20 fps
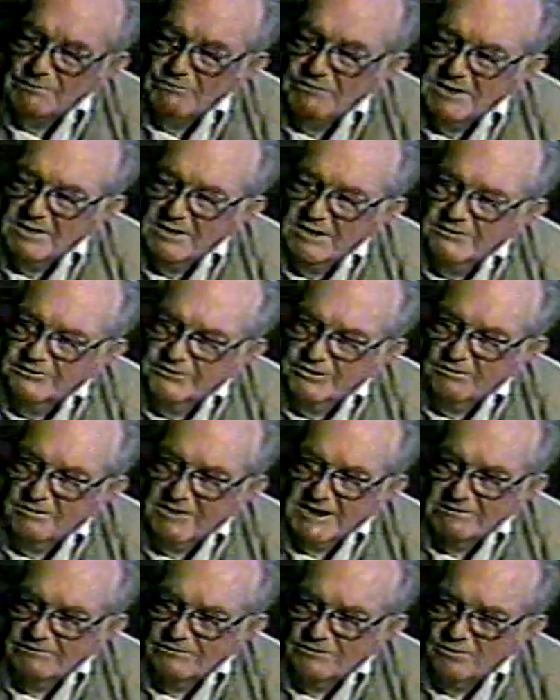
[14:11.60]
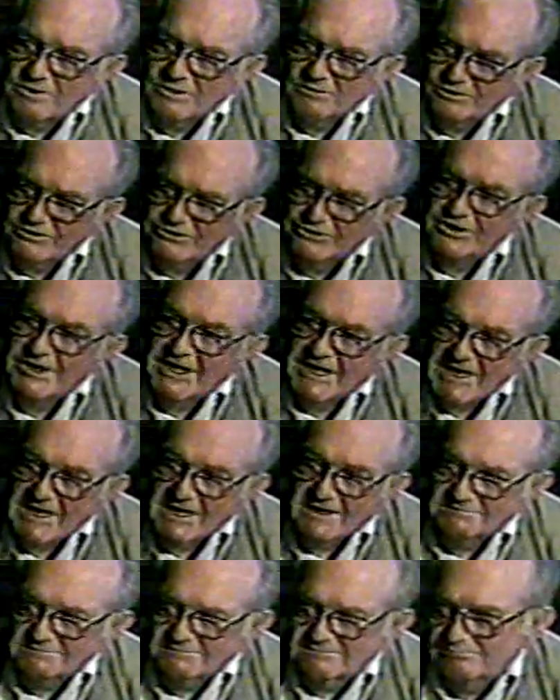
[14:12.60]
be a little too late for it. We should have had it
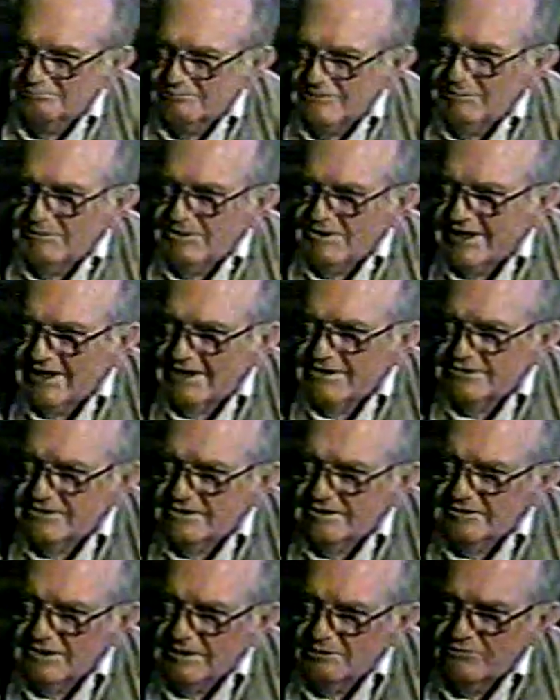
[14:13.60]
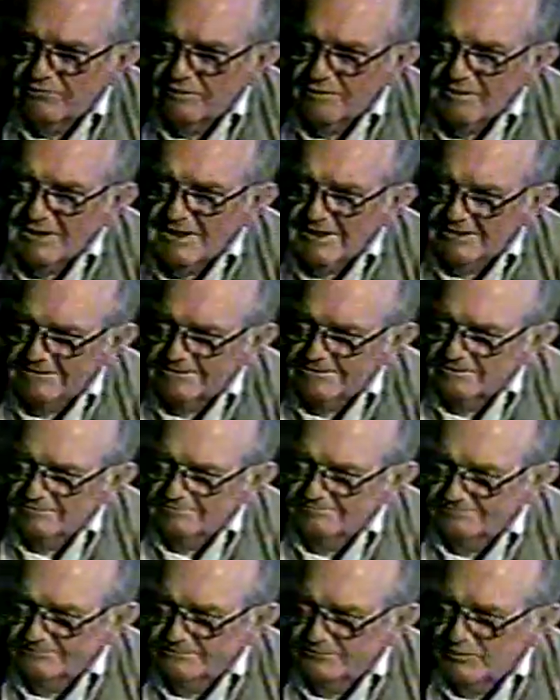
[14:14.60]
maybe last year, year before last,
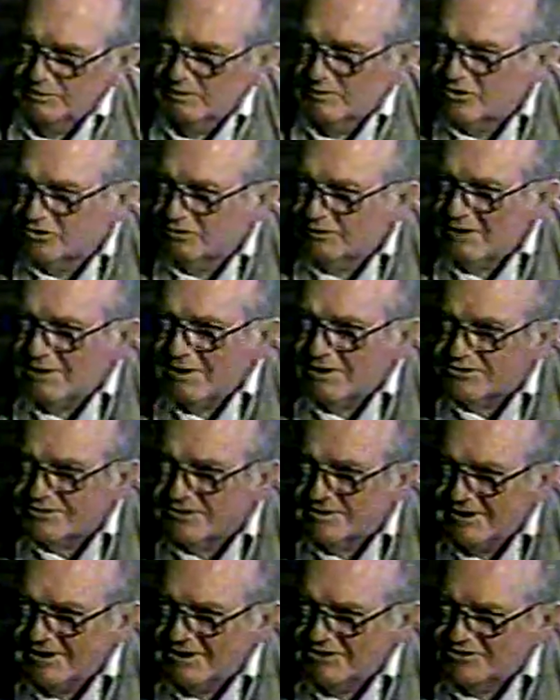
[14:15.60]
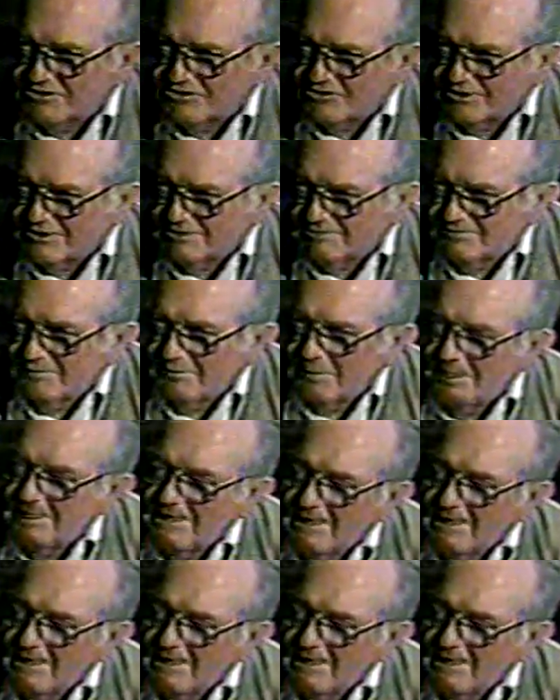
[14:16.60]
because we lost an industry. Well, yeah, that's